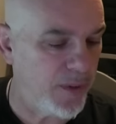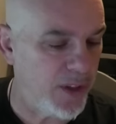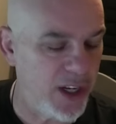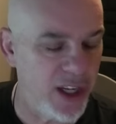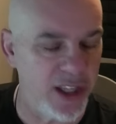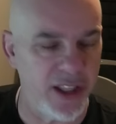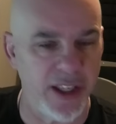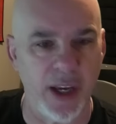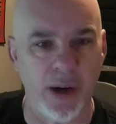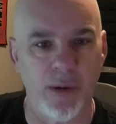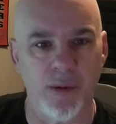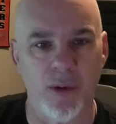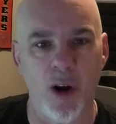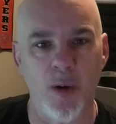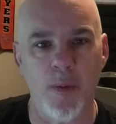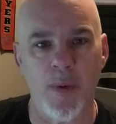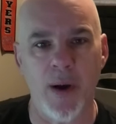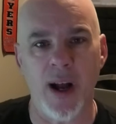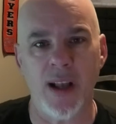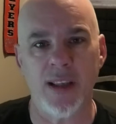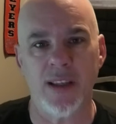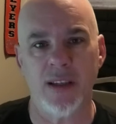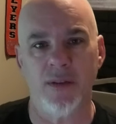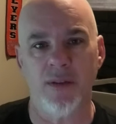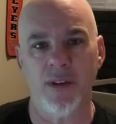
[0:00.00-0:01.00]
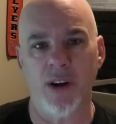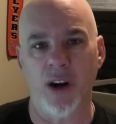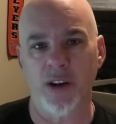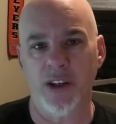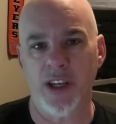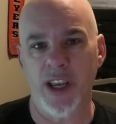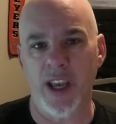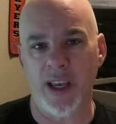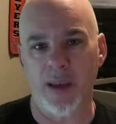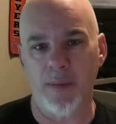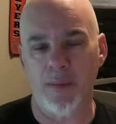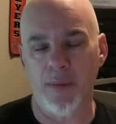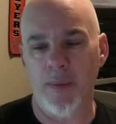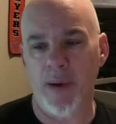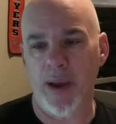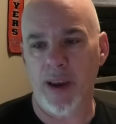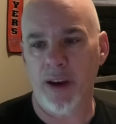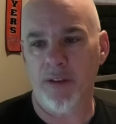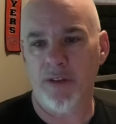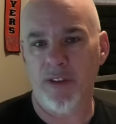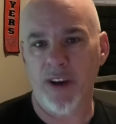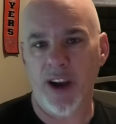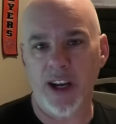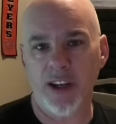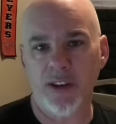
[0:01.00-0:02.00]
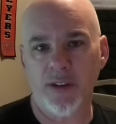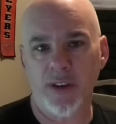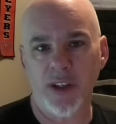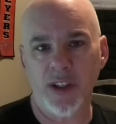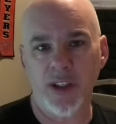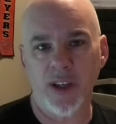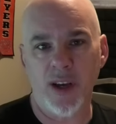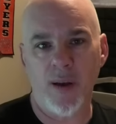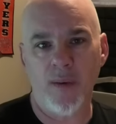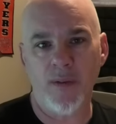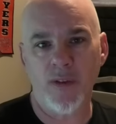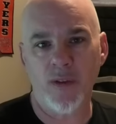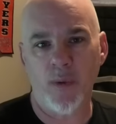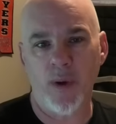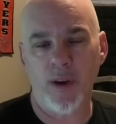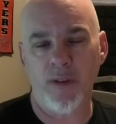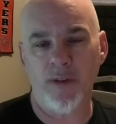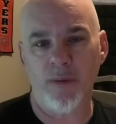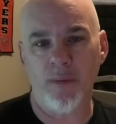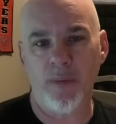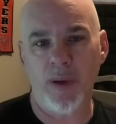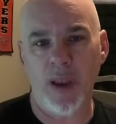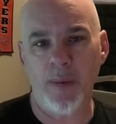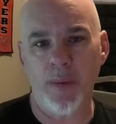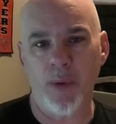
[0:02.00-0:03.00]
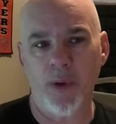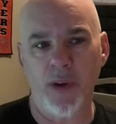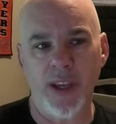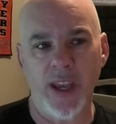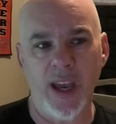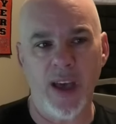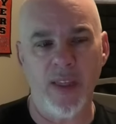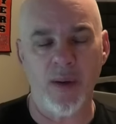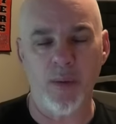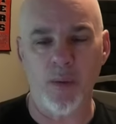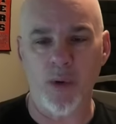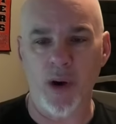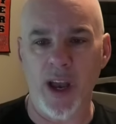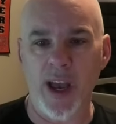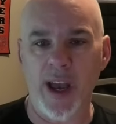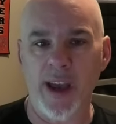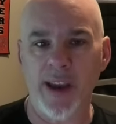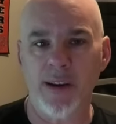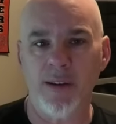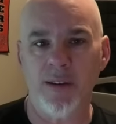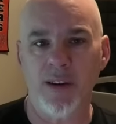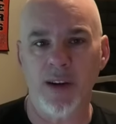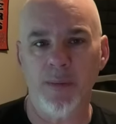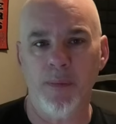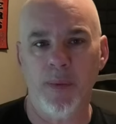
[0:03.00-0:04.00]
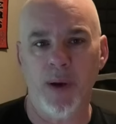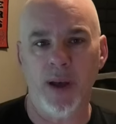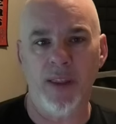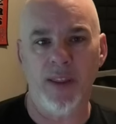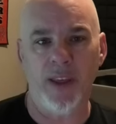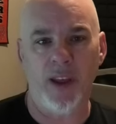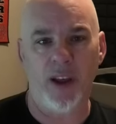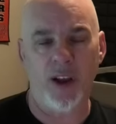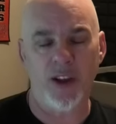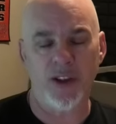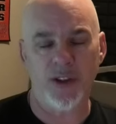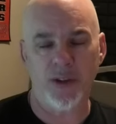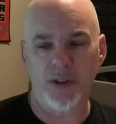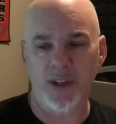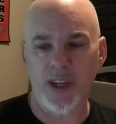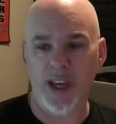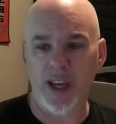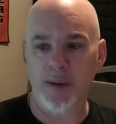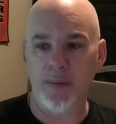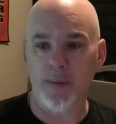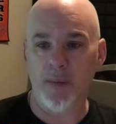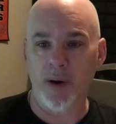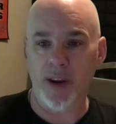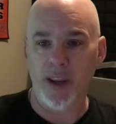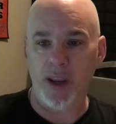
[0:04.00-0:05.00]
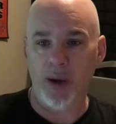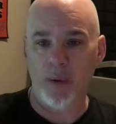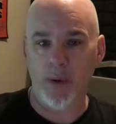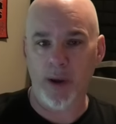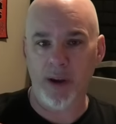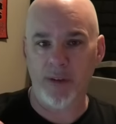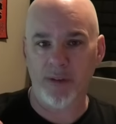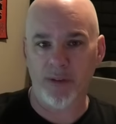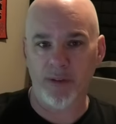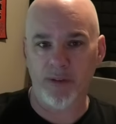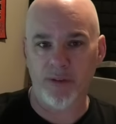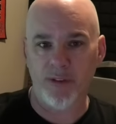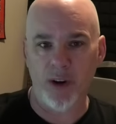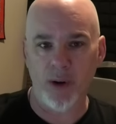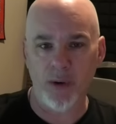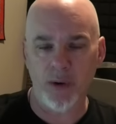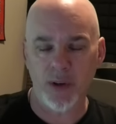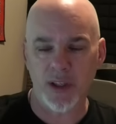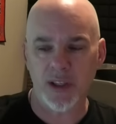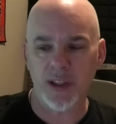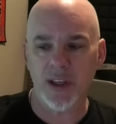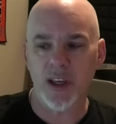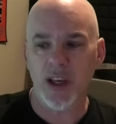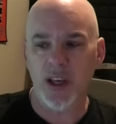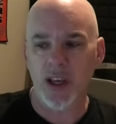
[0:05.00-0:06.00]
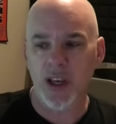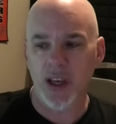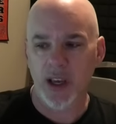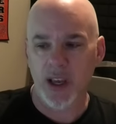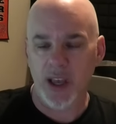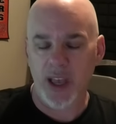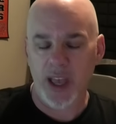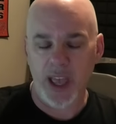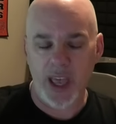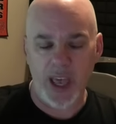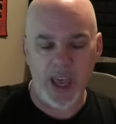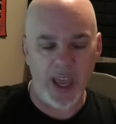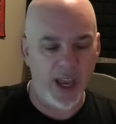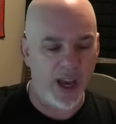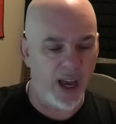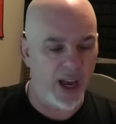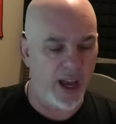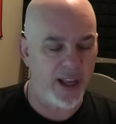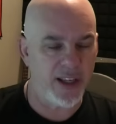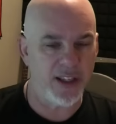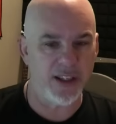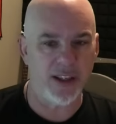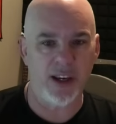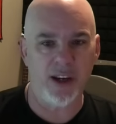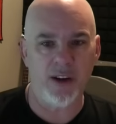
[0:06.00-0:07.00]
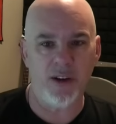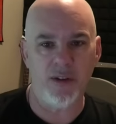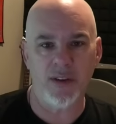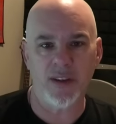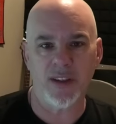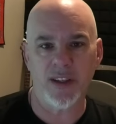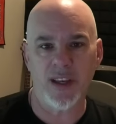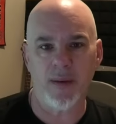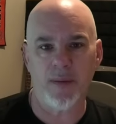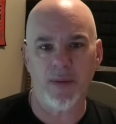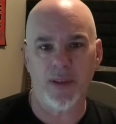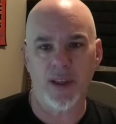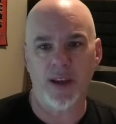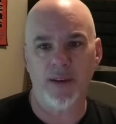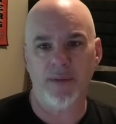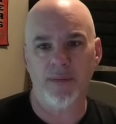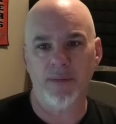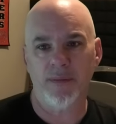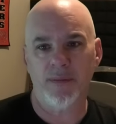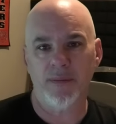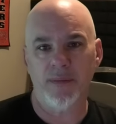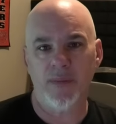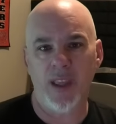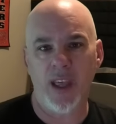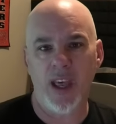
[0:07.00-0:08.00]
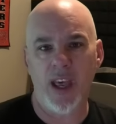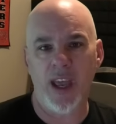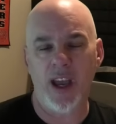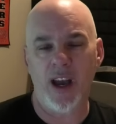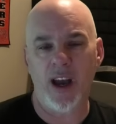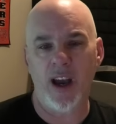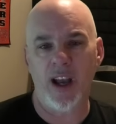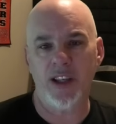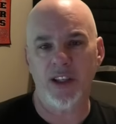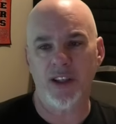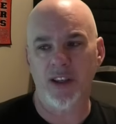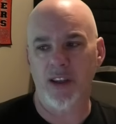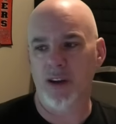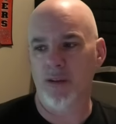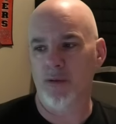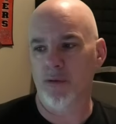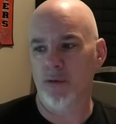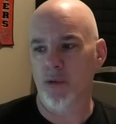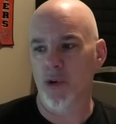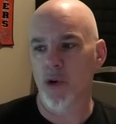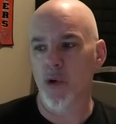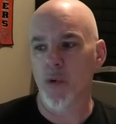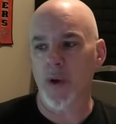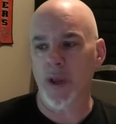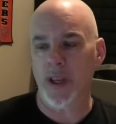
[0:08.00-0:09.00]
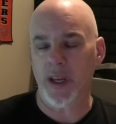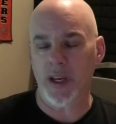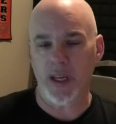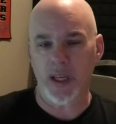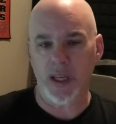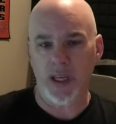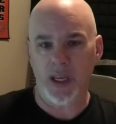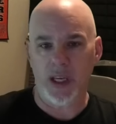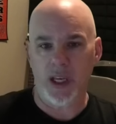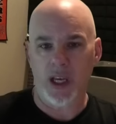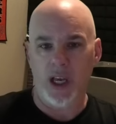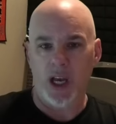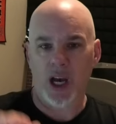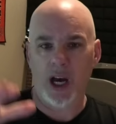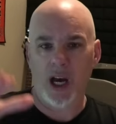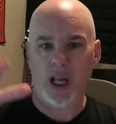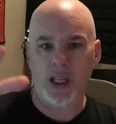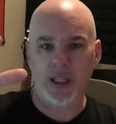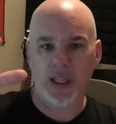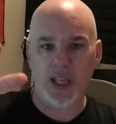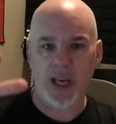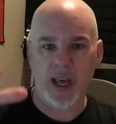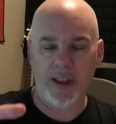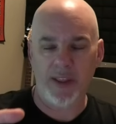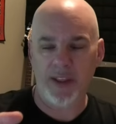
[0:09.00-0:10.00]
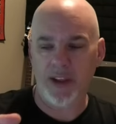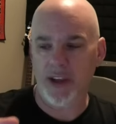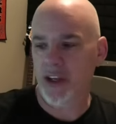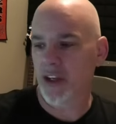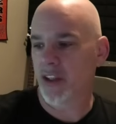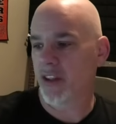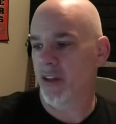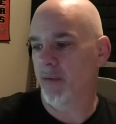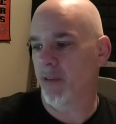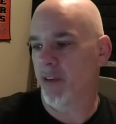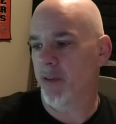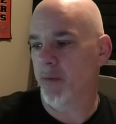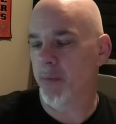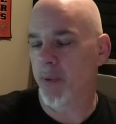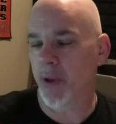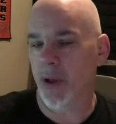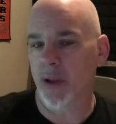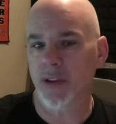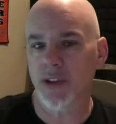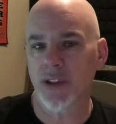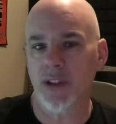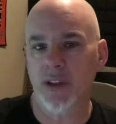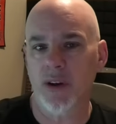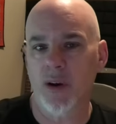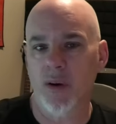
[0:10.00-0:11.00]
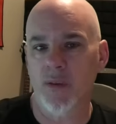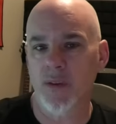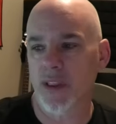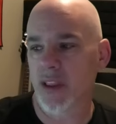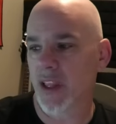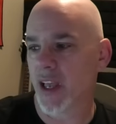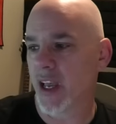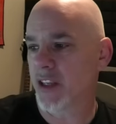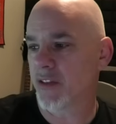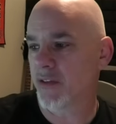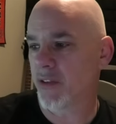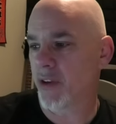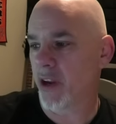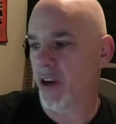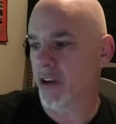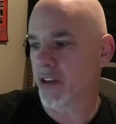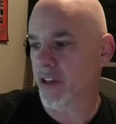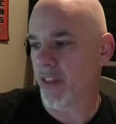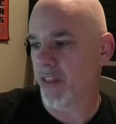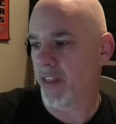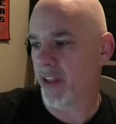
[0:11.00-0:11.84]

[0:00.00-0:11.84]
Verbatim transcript: Just like robots are taking manufacturing jobs away from people. Yeah, they're more accurate, but they also take money away from folks. AI is going to do the same thing. AI is going to ruin a lot of the good that we've built over the last few years.